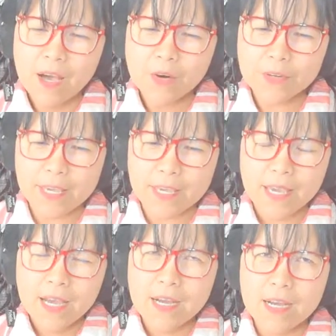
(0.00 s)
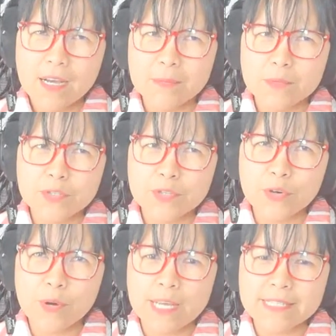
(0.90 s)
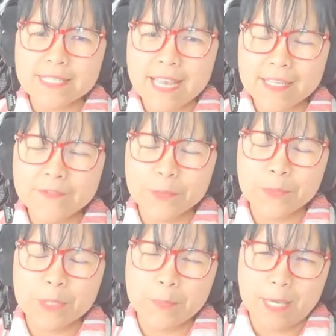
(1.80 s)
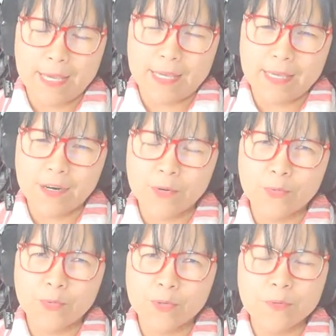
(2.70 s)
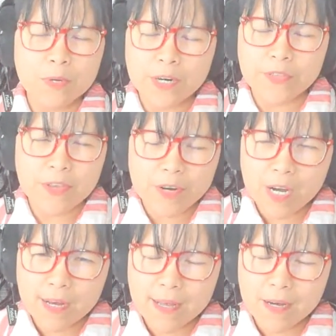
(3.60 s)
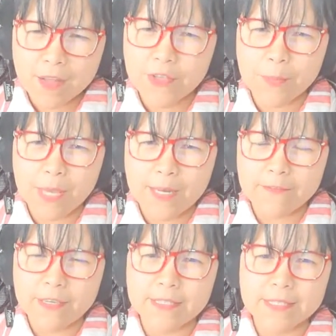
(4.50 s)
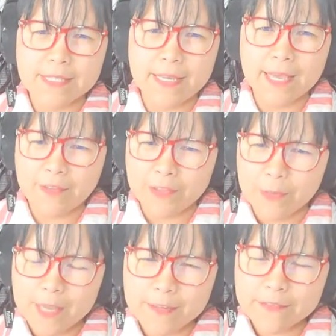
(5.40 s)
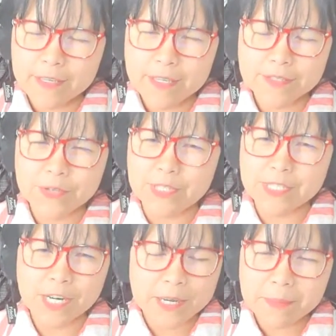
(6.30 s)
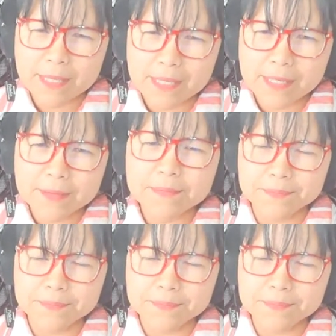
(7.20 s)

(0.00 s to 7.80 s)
Okay. So aside from the pay, are there other benefits like health benefits, retirement?